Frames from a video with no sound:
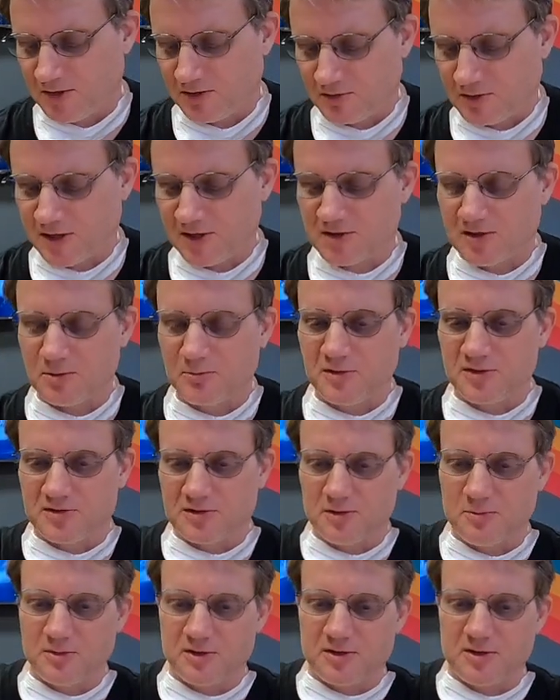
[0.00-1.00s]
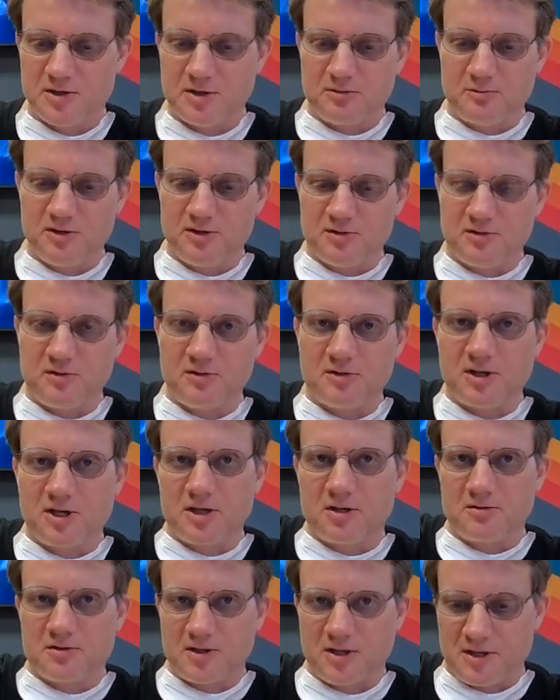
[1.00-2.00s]
Try some with original
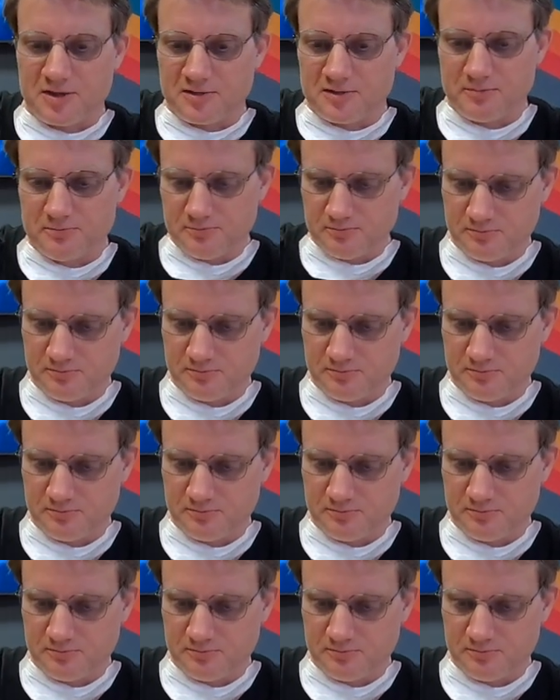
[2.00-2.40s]
taco sauce.